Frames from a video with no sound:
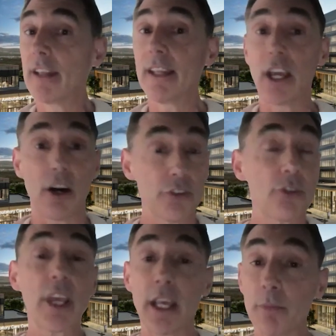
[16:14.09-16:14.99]
They also
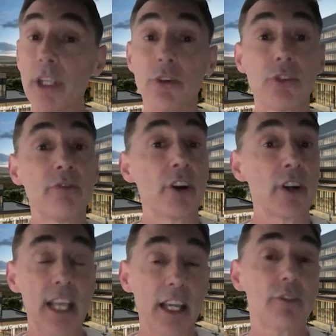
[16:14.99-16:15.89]
can be used in
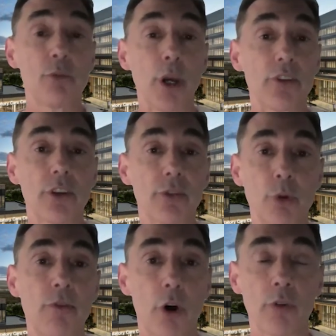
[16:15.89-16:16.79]
very negative ways, as
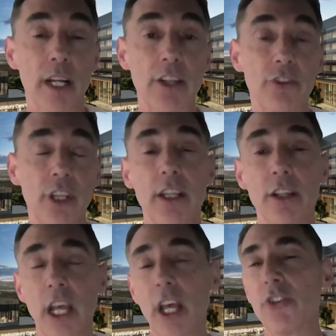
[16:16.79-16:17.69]
we've already seen.